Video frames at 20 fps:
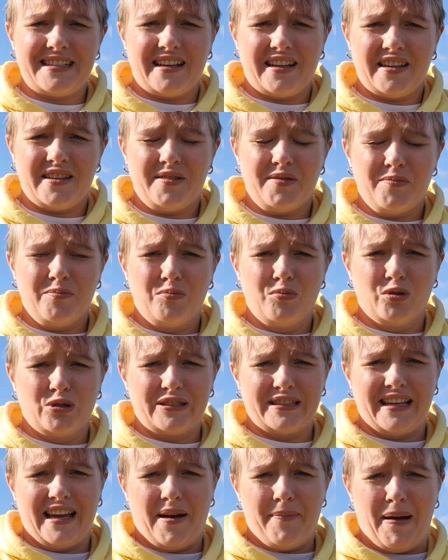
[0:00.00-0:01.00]
I
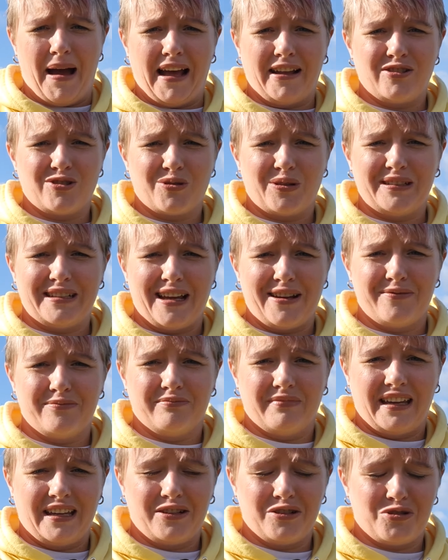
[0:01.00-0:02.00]
mostly am Android and
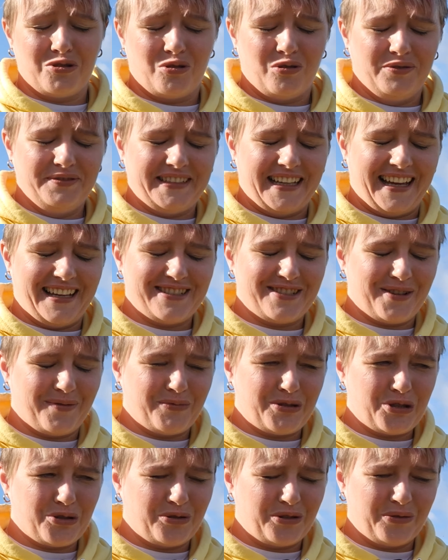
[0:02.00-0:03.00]
Microsoft, as I'm
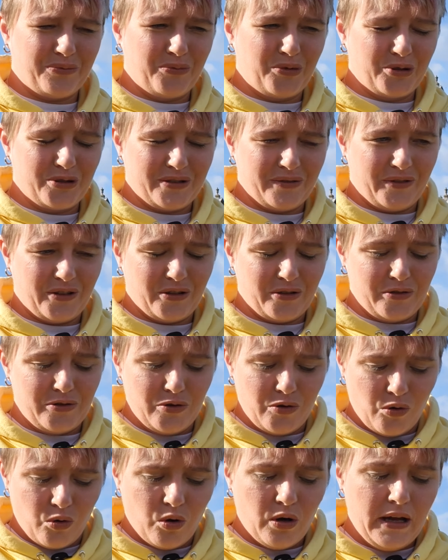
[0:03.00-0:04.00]
sure most of you
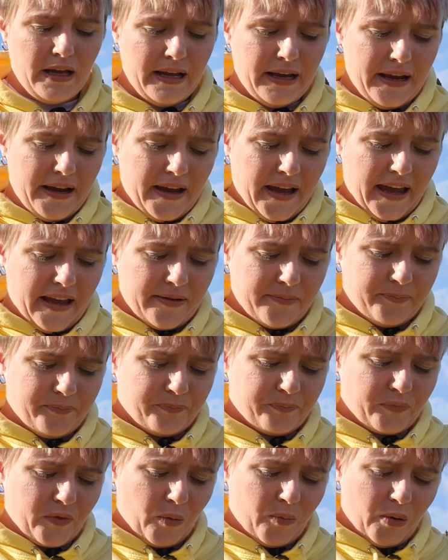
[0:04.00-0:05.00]
know. Um,
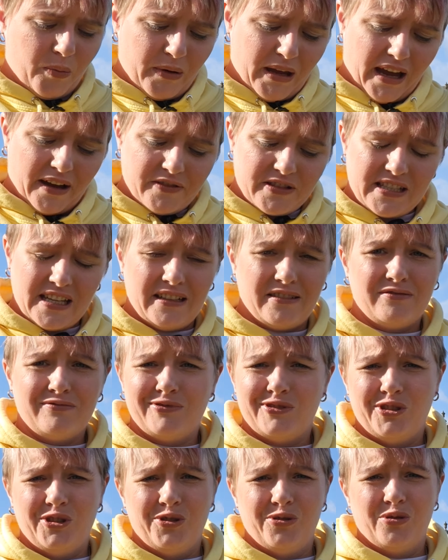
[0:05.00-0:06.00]
but we have seen
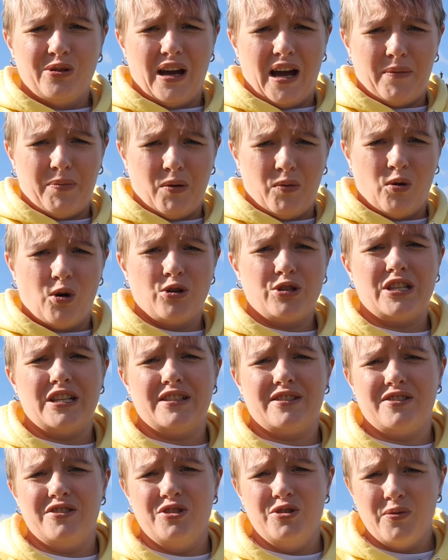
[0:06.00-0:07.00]
new Apple
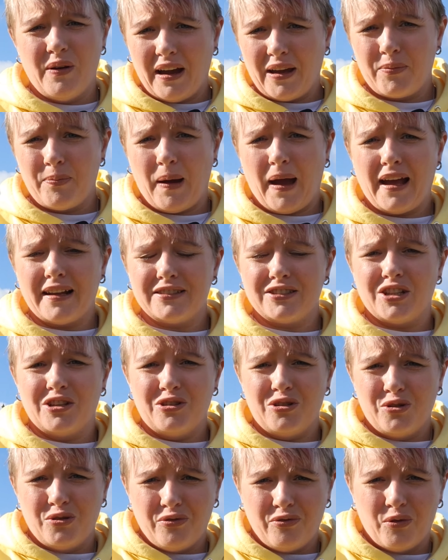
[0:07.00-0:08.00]
Watches, new iPads,
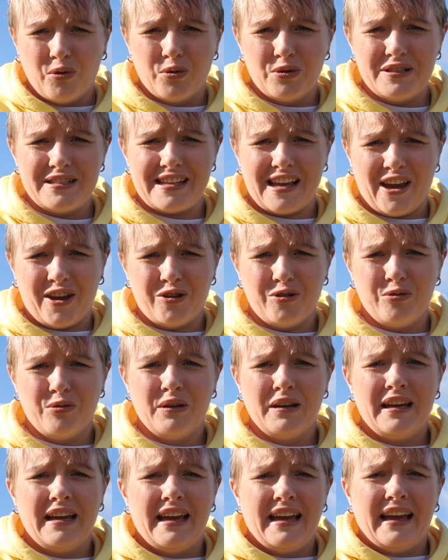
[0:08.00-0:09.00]
and new phones out.
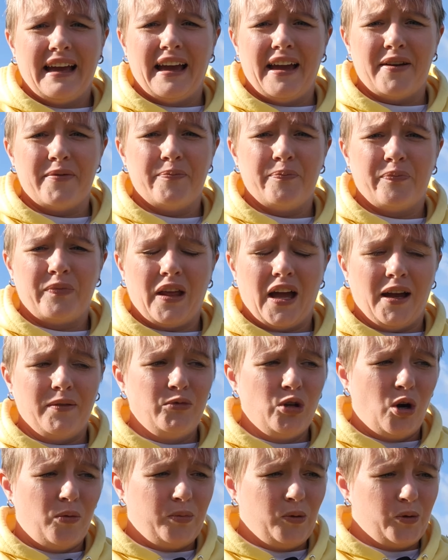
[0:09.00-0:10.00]
Um, I'm
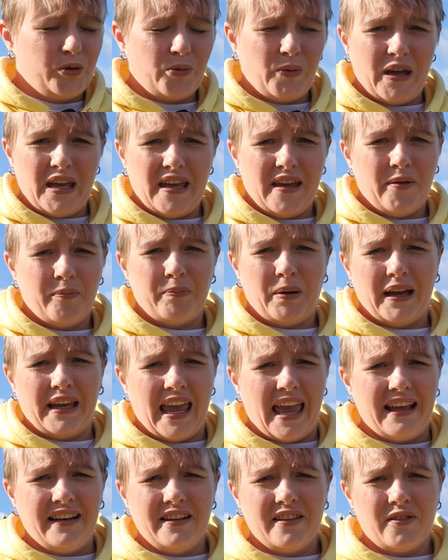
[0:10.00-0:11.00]
not blown away by
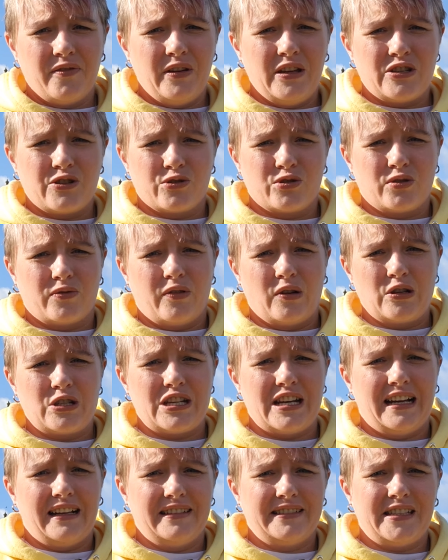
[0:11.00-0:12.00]
any of the features or
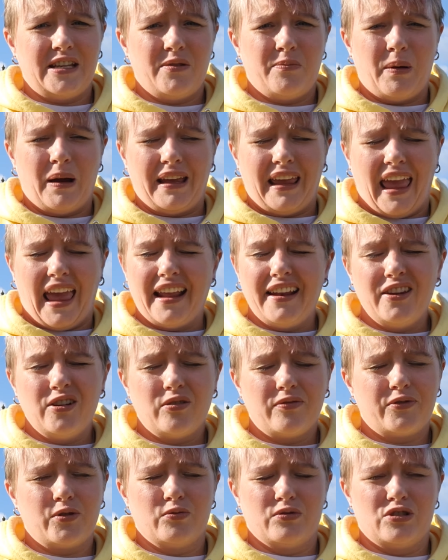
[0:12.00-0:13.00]
functionality by any
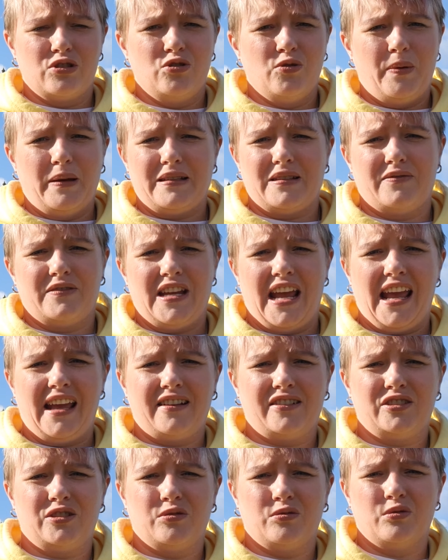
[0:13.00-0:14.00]
of those new bits of
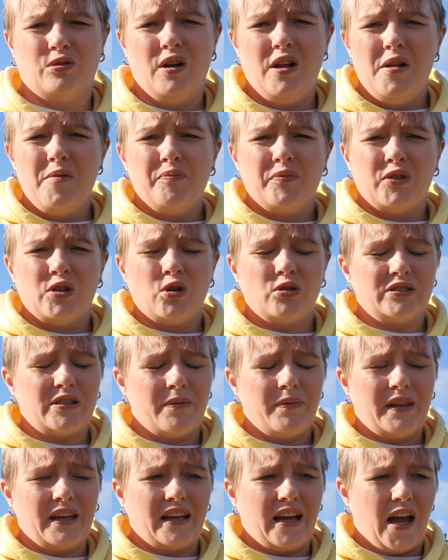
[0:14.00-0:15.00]
tech, so not
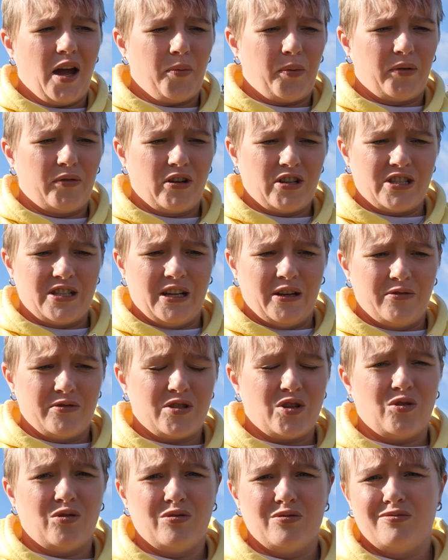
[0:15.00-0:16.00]
something I'll be rushing out
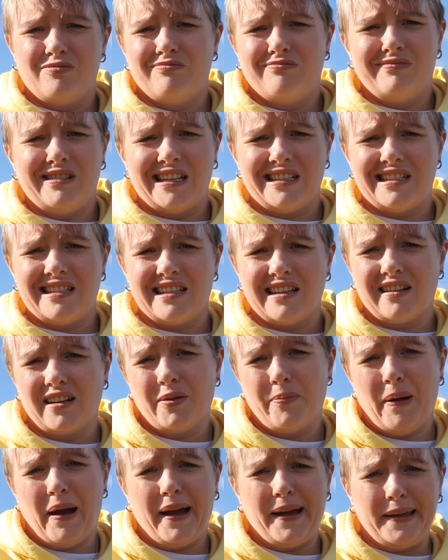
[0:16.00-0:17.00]
to necessarily
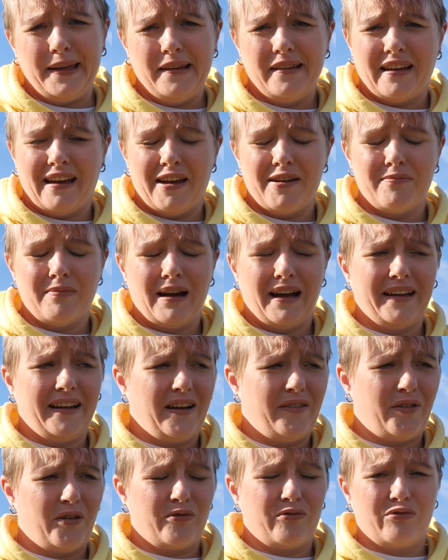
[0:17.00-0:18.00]
buy. Um, I
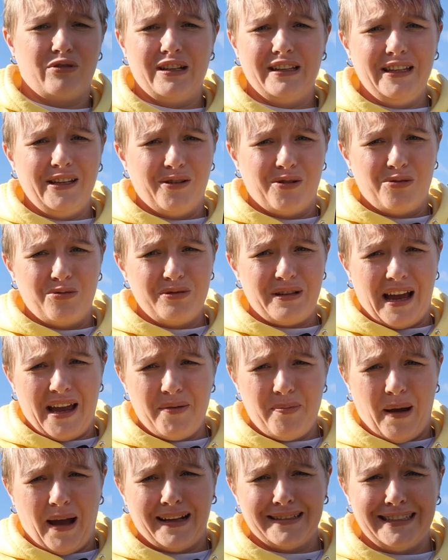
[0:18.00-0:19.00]
have a really old
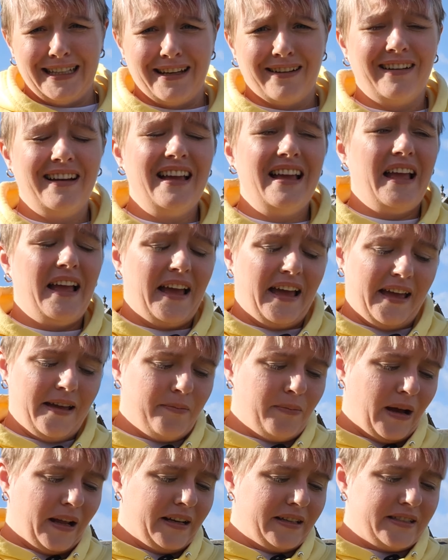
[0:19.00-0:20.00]
iPad here
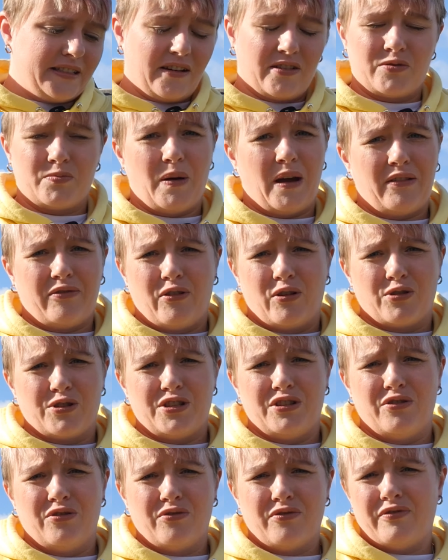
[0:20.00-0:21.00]
um, and it serves my
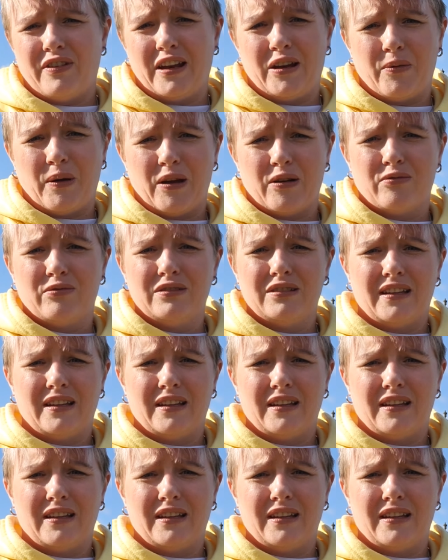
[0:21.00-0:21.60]
function very well.